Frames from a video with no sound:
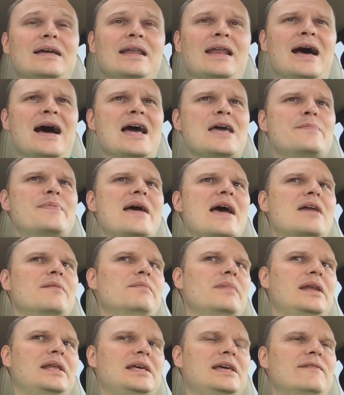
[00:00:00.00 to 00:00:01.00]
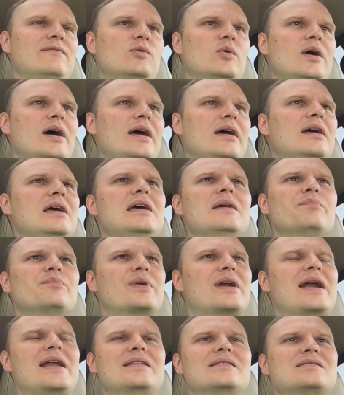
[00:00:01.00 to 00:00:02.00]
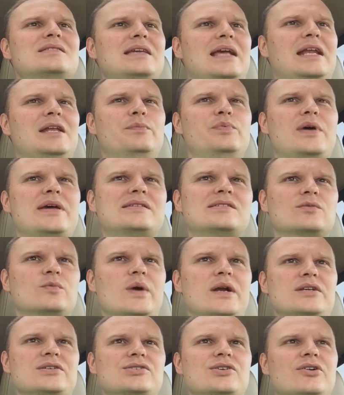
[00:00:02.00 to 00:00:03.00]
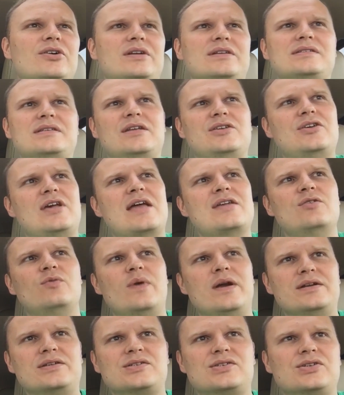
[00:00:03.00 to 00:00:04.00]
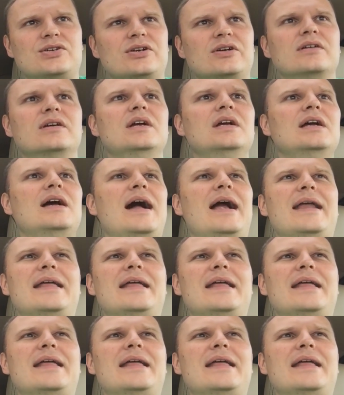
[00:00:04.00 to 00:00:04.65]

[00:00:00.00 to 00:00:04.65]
an iPad mini giveaway but I didn't see any place to register, and it said you had to register.